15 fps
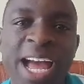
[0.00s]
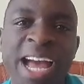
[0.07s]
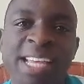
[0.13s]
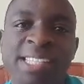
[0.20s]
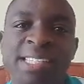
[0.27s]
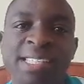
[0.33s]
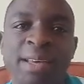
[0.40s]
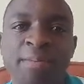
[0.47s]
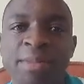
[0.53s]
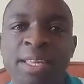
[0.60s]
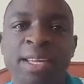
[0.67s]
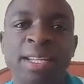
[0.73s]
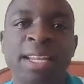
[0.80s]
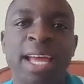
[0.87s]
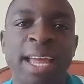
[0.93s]
as
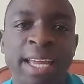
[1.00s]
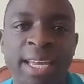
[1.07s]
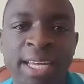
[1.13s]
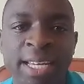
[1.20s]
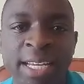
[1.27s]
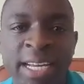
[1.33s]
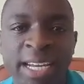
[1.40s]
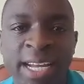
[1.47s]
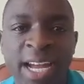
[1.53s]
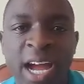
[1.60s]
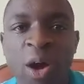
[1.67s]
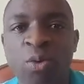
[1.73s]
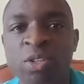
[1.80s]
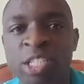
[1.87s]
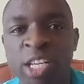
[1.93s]
something like
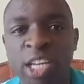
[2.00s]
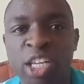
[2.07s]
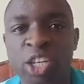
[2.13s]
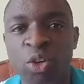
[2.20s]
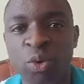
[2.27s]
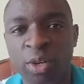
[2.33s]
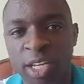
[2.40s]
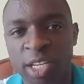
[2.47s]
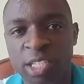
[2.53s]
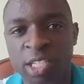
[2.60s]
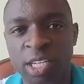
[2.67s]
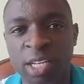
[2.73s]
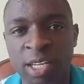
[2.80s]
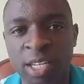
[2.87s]
counting unit.